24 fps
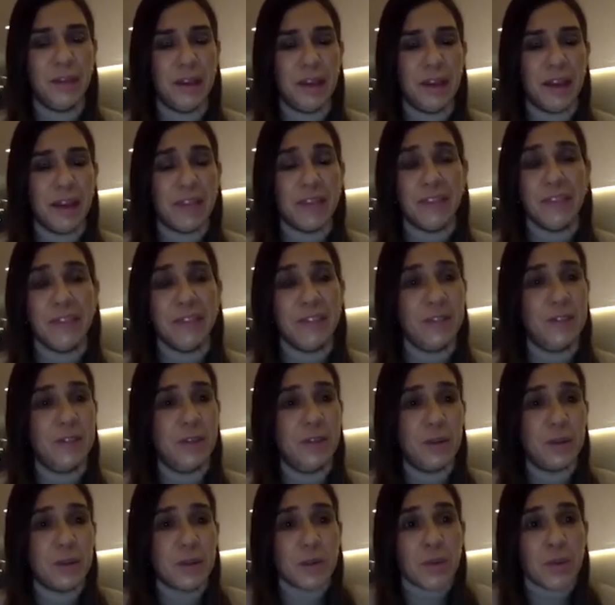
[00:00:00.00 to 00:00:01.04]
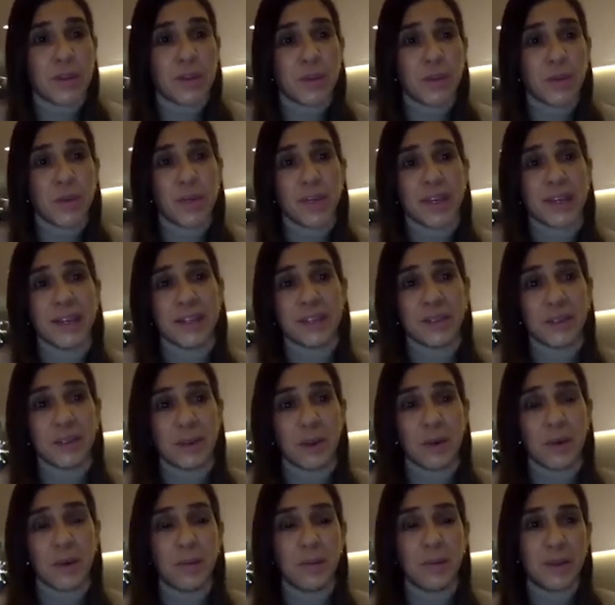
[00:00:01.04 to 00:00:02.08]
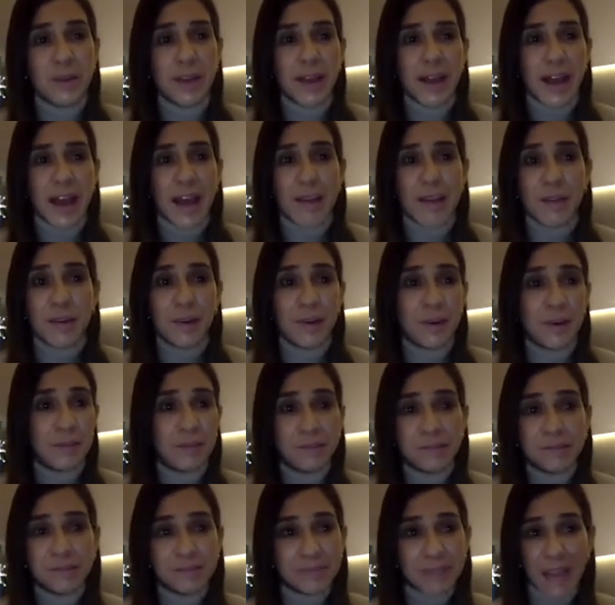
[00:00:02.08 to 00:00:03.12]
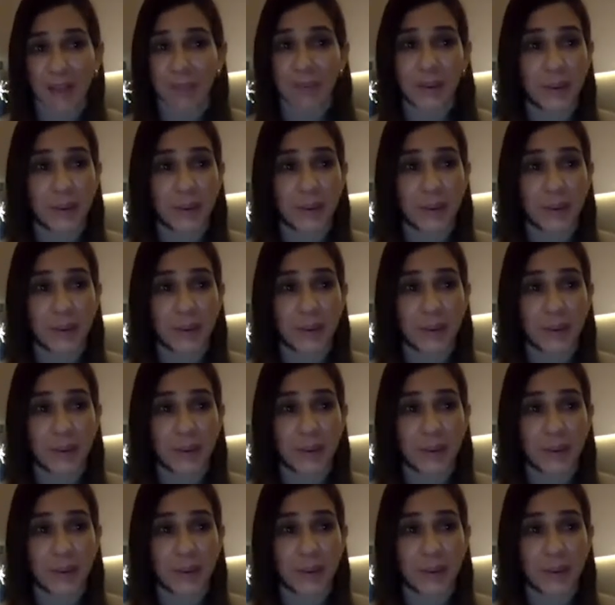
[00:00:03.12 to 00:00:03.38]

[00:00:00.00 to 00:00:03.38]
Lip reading: I think this is the only way that we can, have a